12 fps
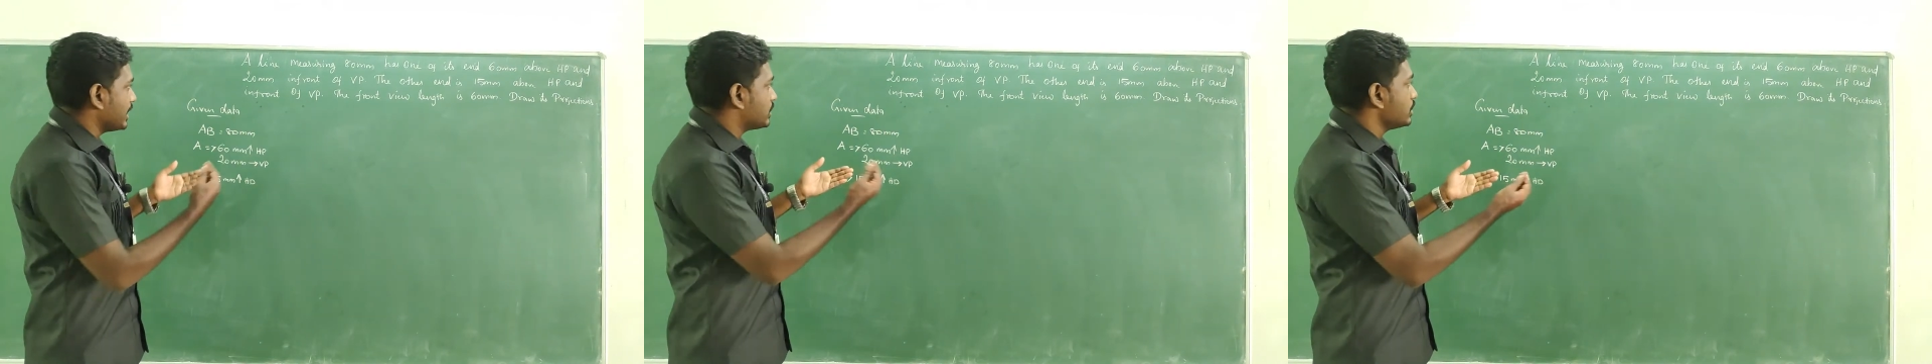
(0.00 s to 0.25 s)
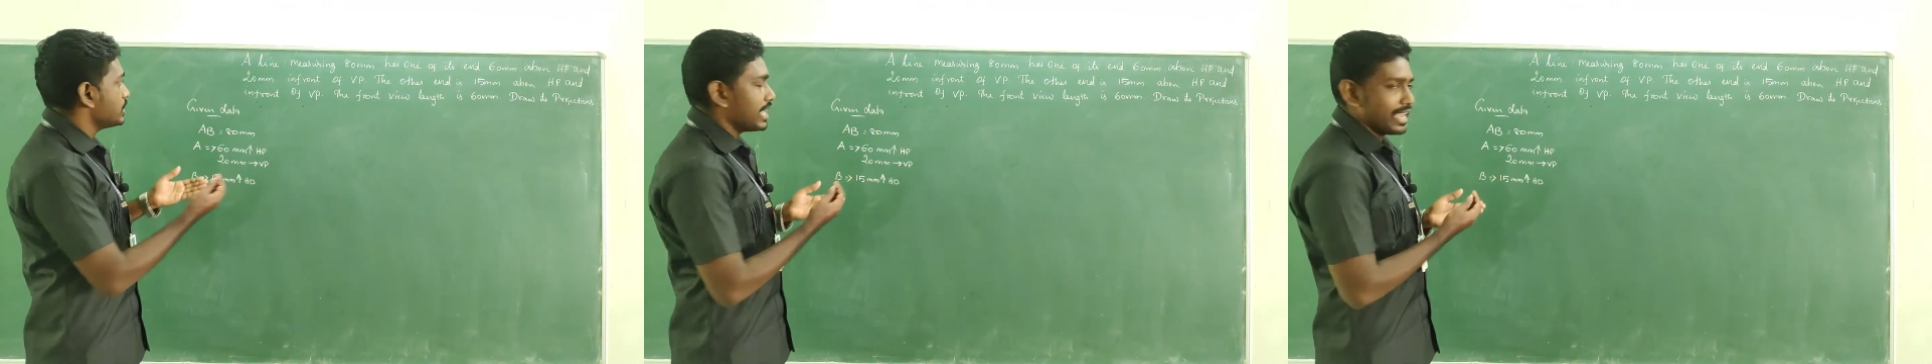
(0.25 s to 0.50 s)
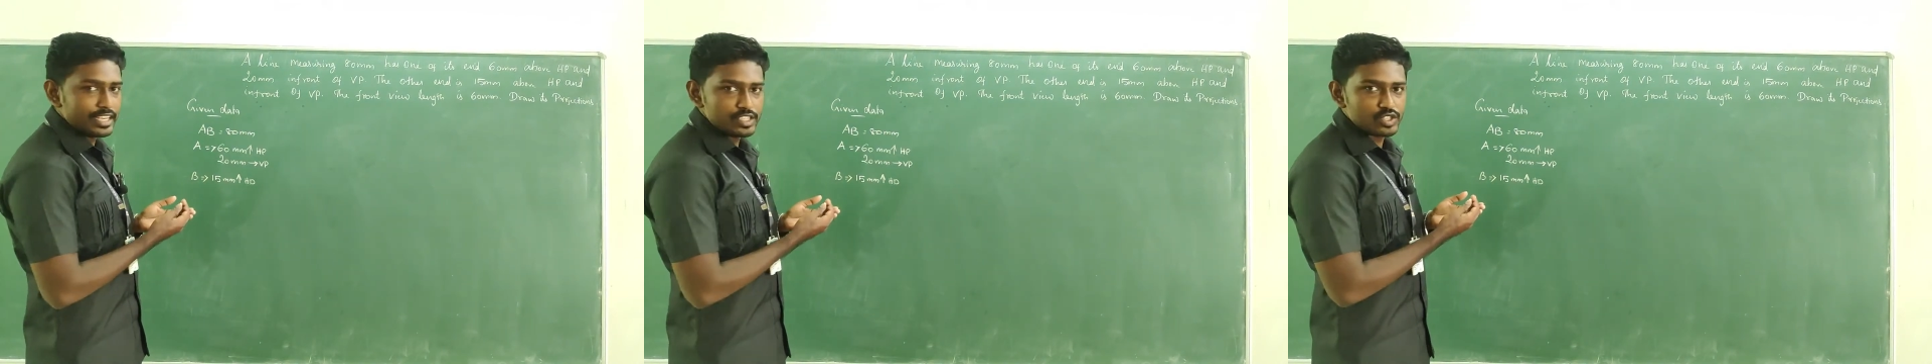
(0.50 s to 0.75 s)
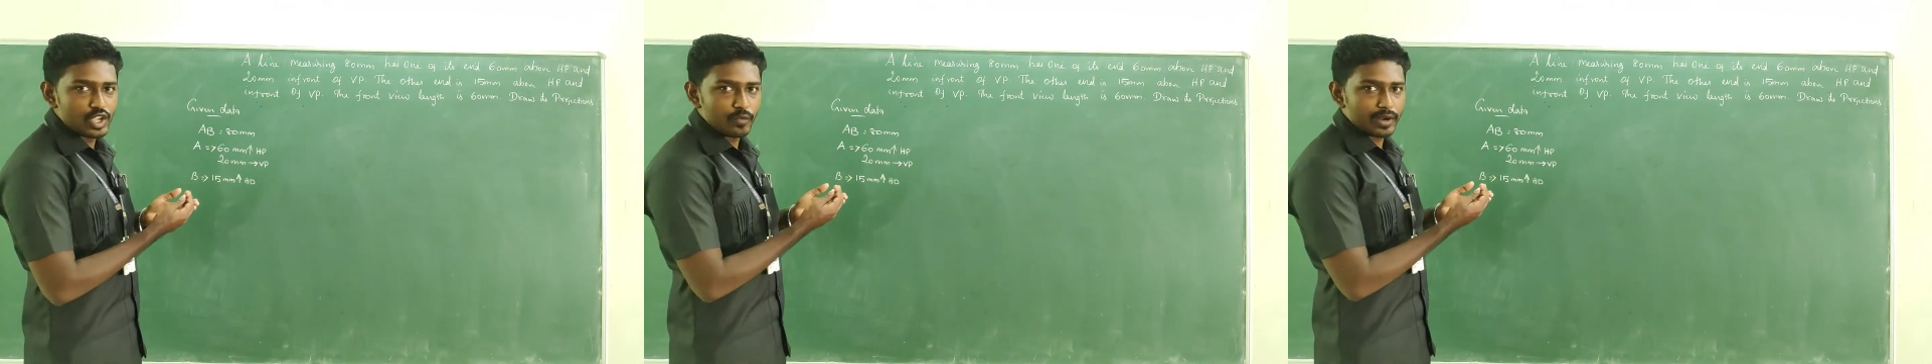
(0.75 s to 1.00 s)
It
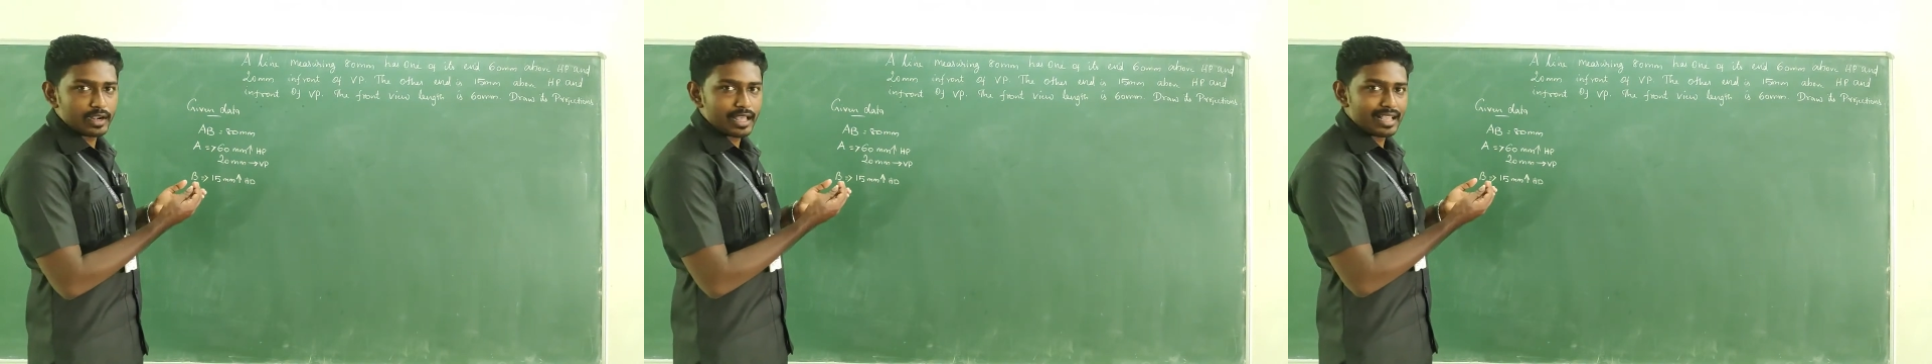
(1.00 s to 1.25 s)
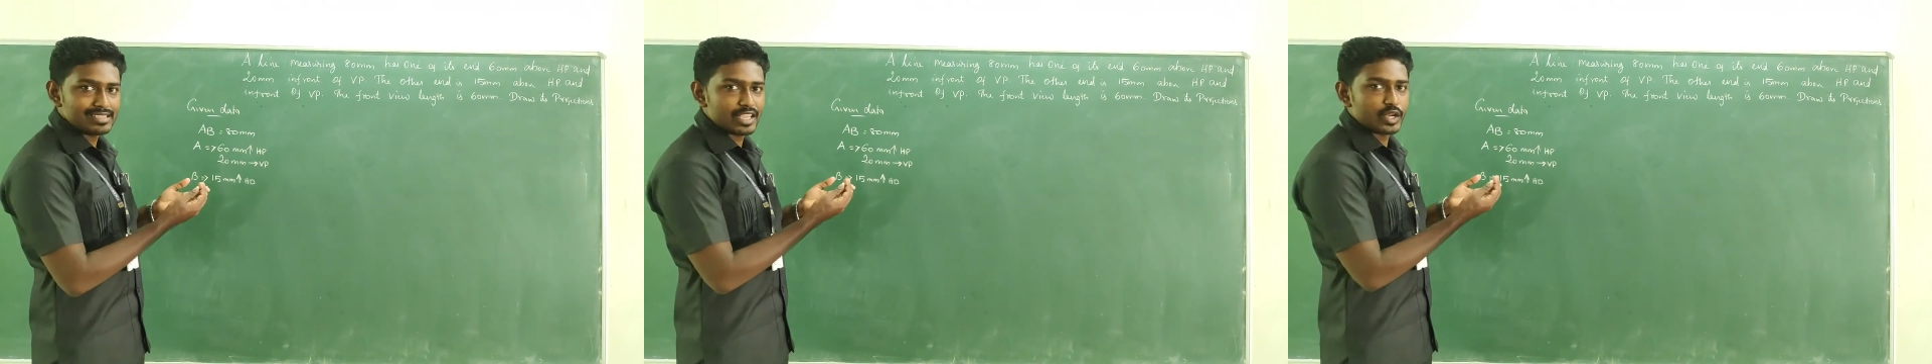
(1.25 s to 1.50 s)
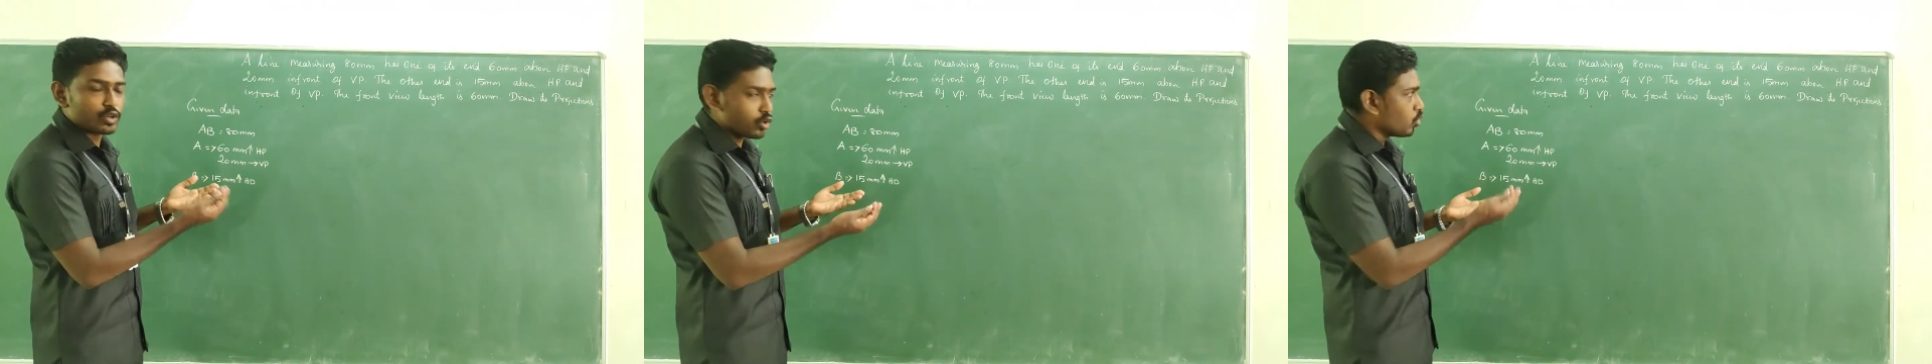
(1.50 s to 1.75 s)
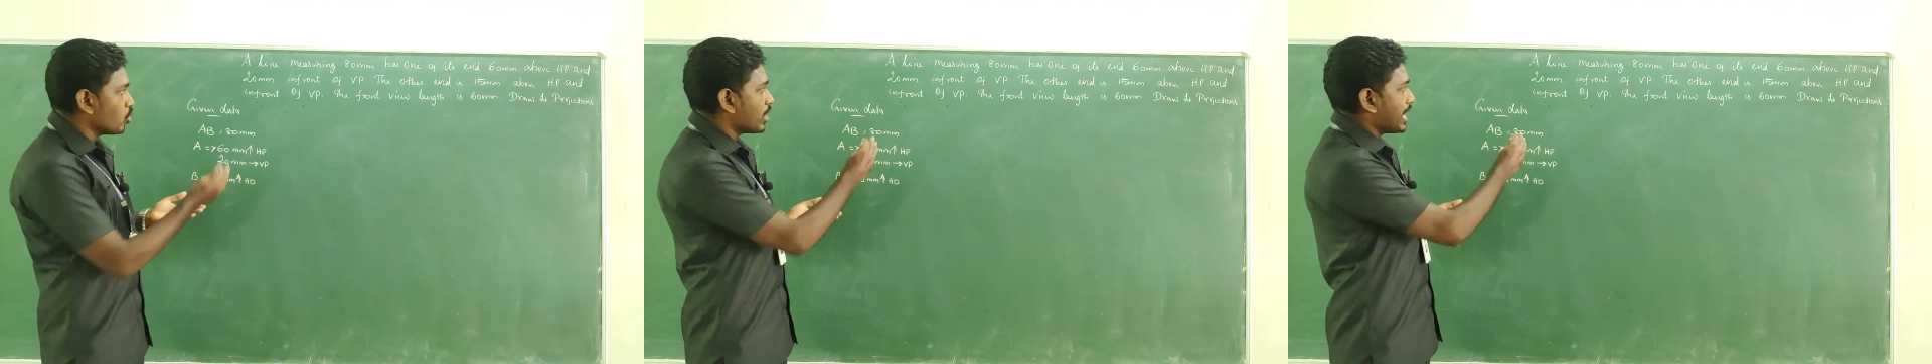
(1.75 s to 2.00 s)
is given as a
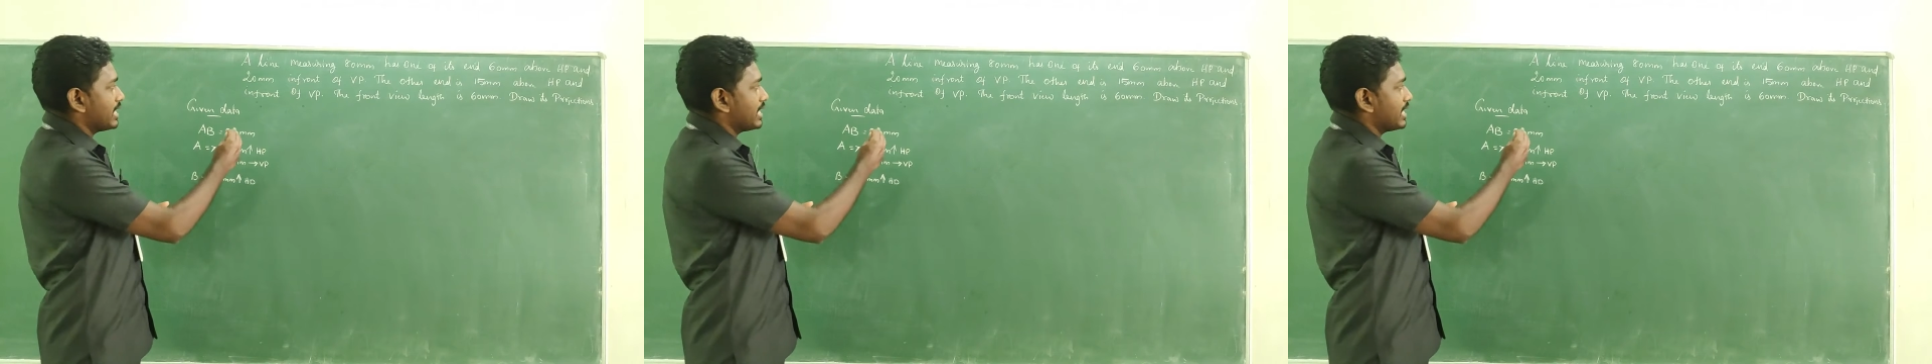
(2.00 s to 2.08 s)
clue.